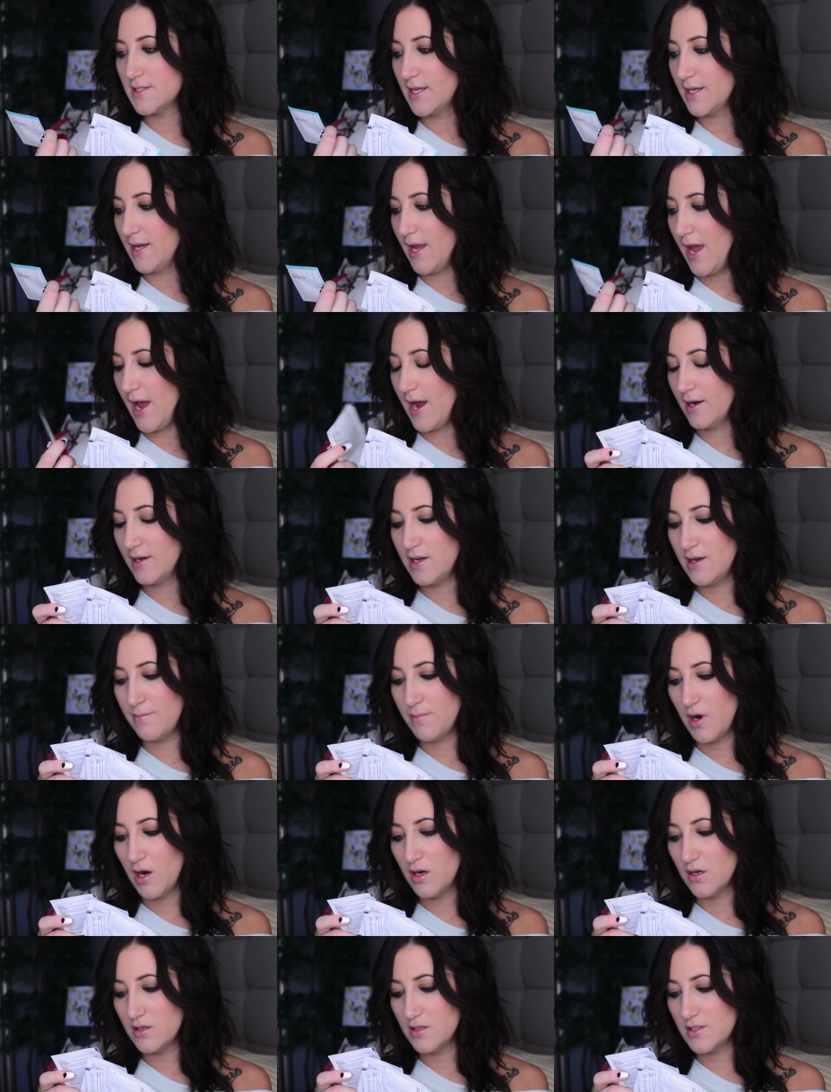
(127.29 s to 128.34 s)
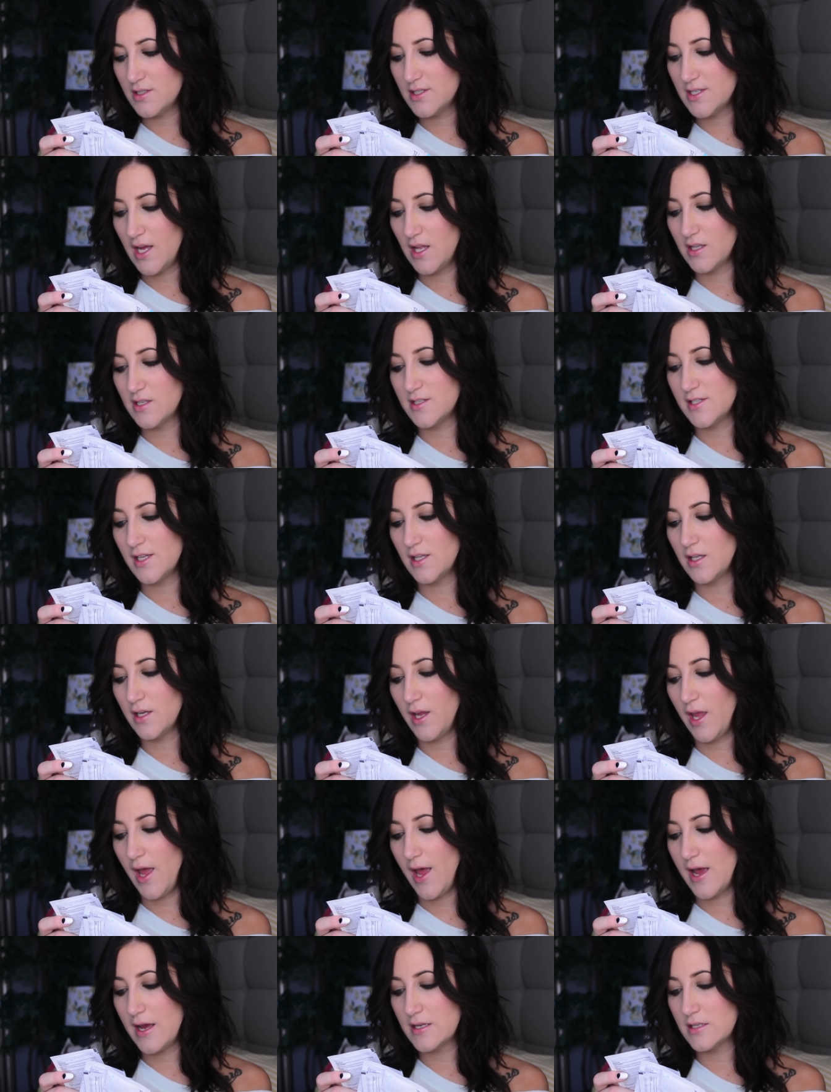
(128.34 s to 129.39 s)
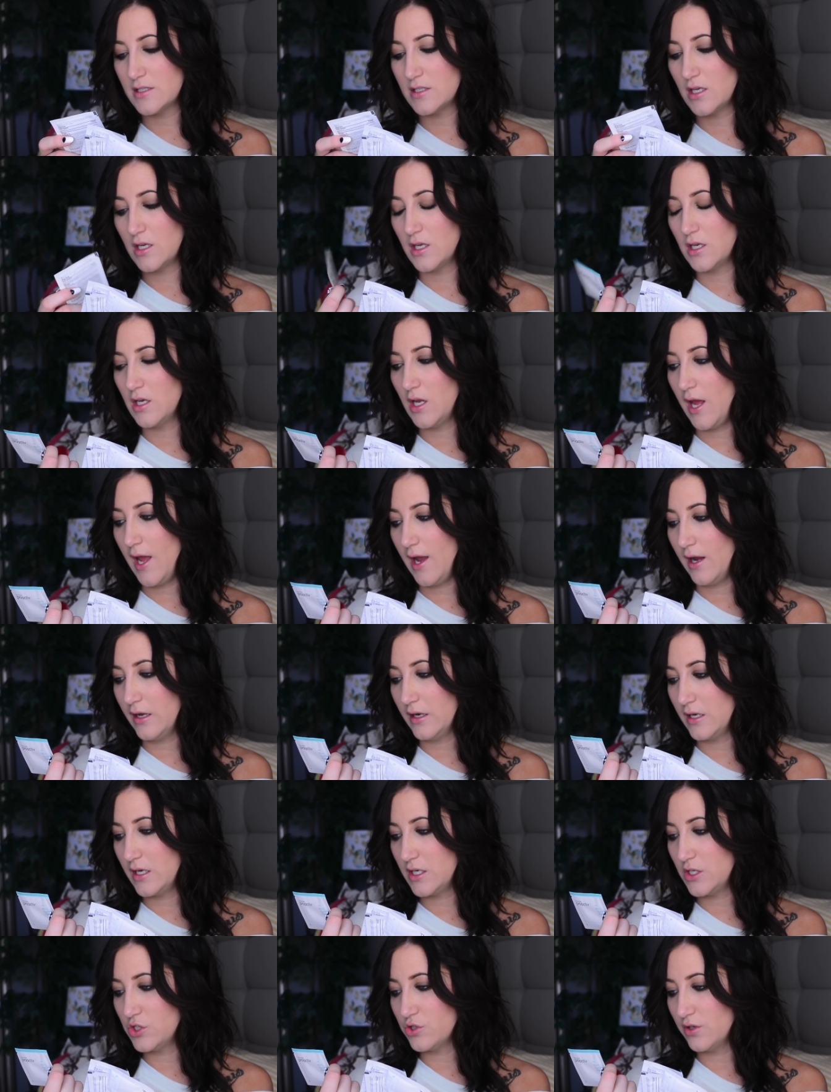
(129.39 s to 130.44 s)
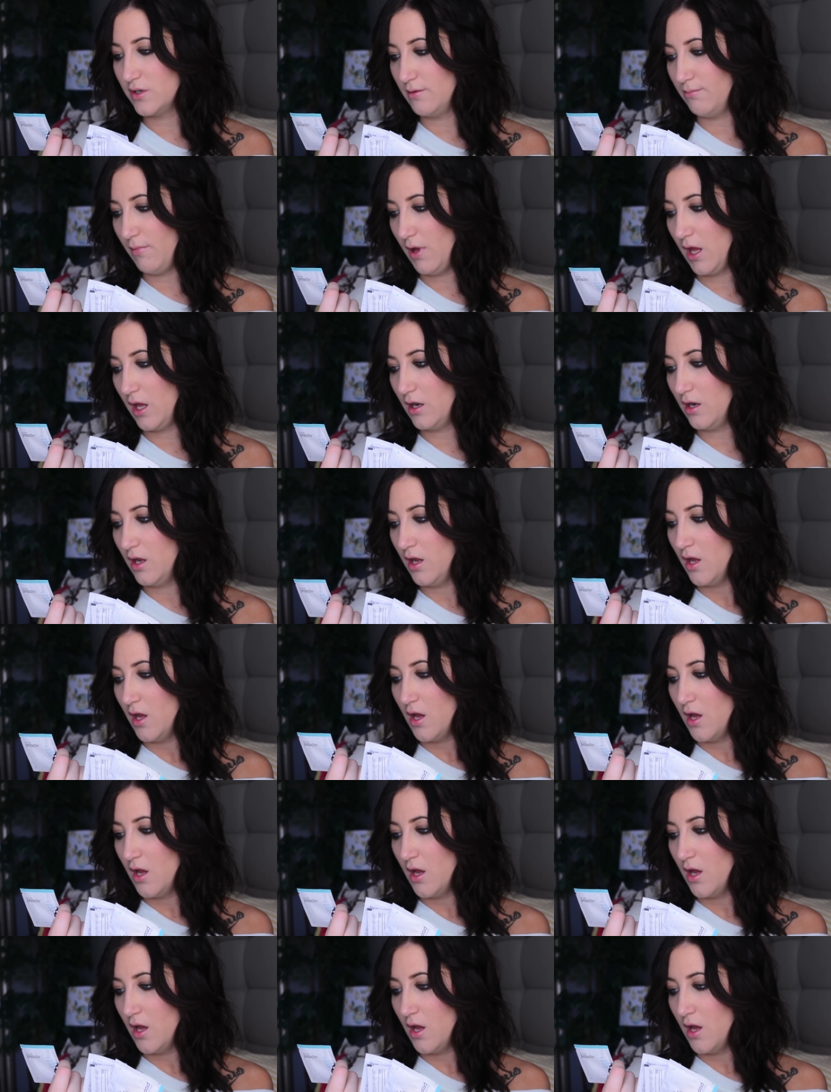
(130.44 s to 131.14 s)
Like acne marks, salicylic acid, acne treatment.